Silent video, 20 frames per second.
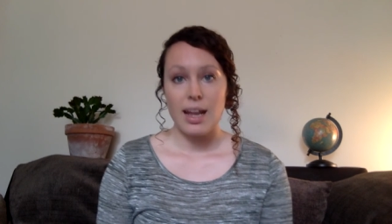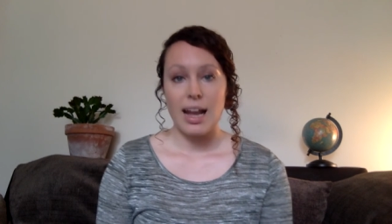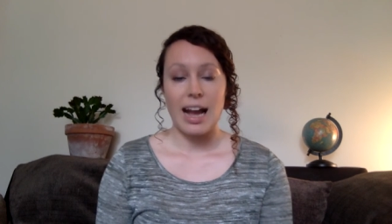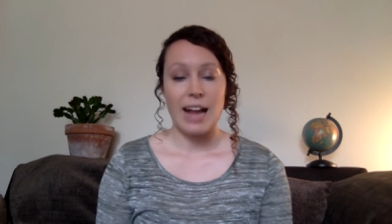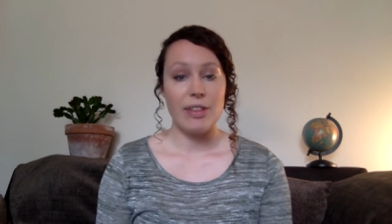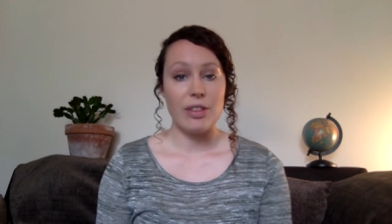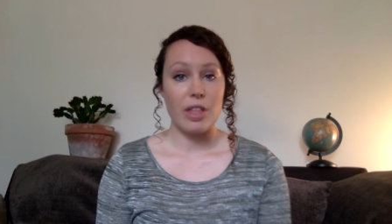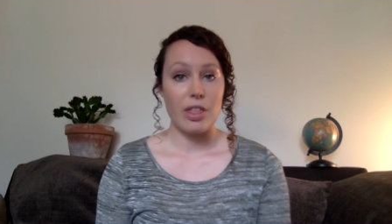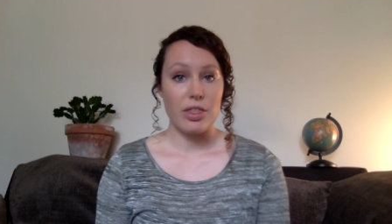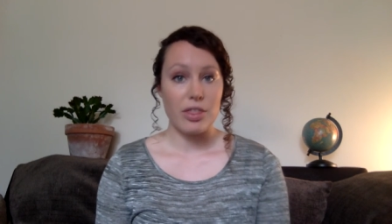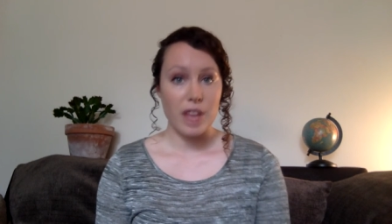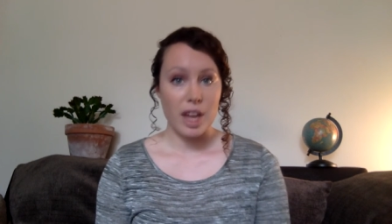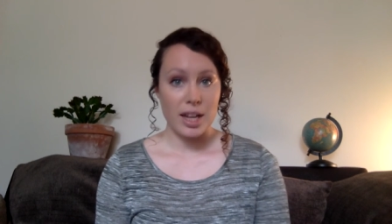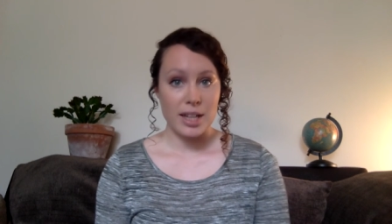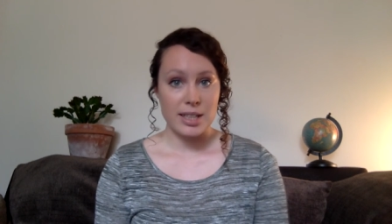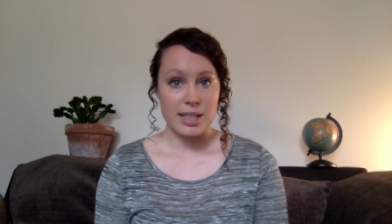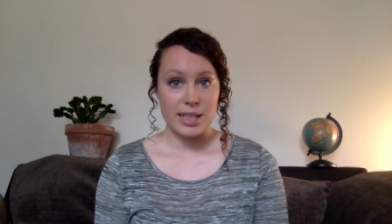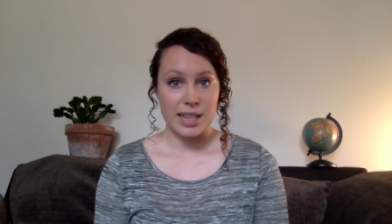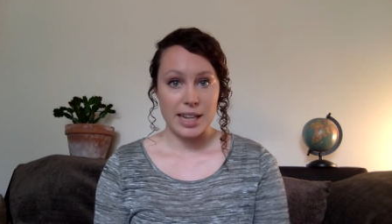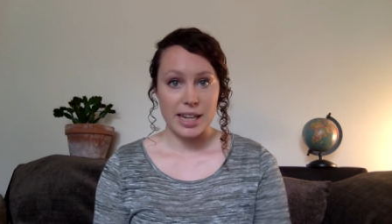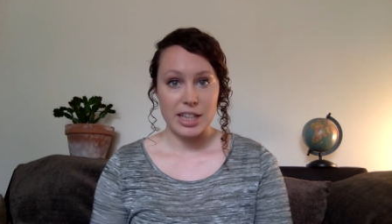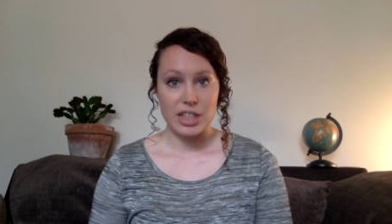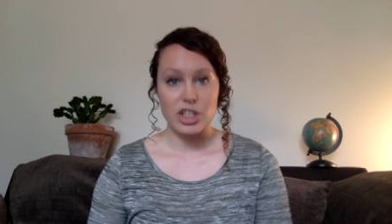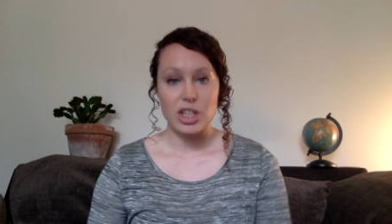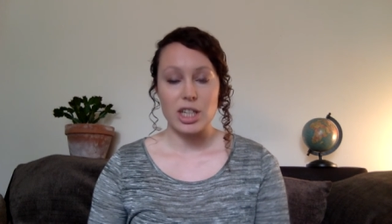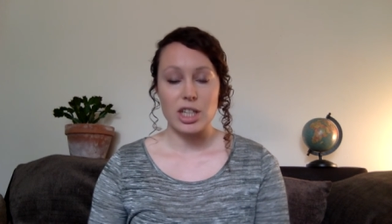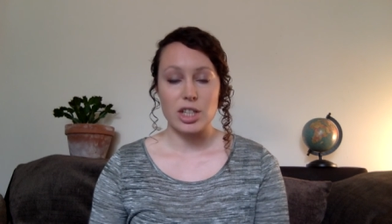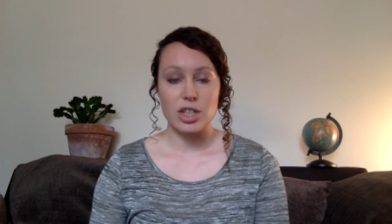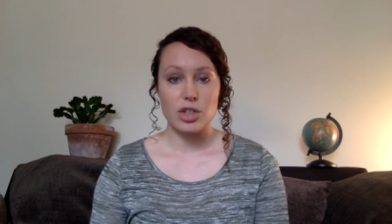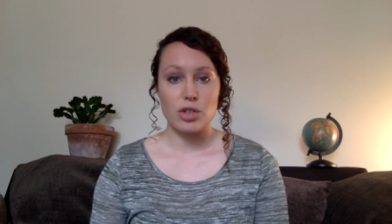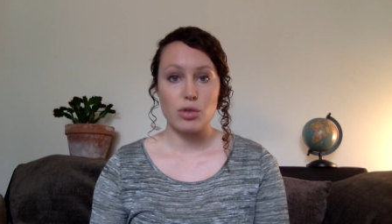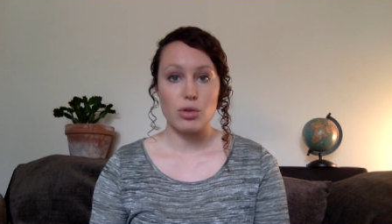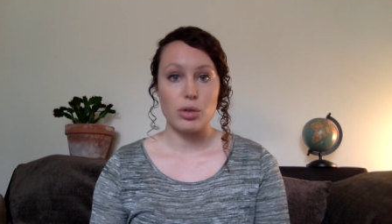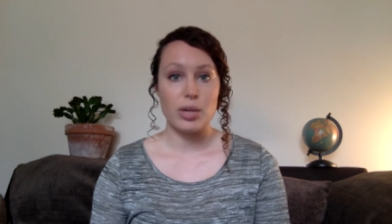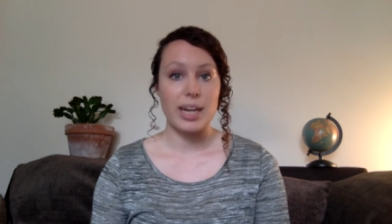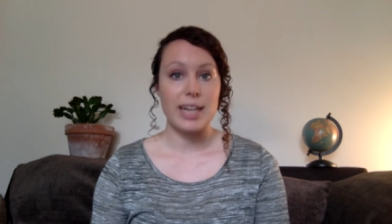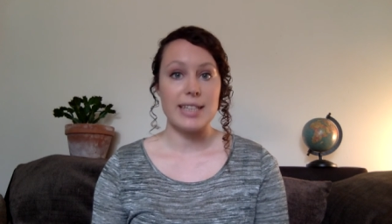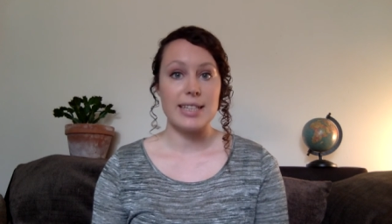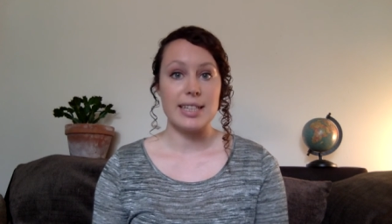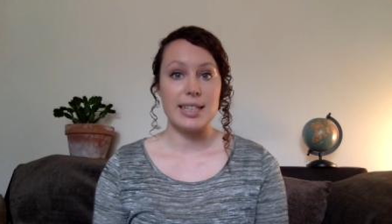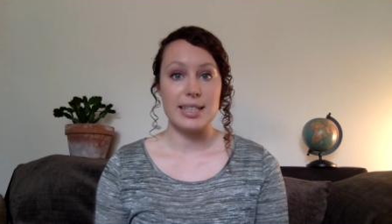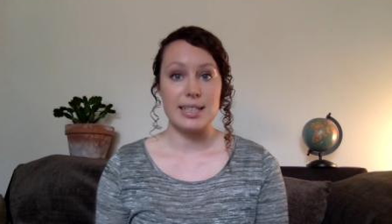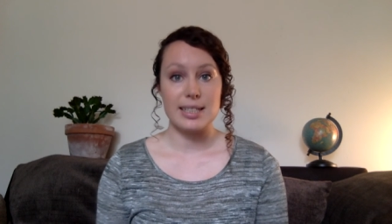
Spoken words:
And the third stage is creating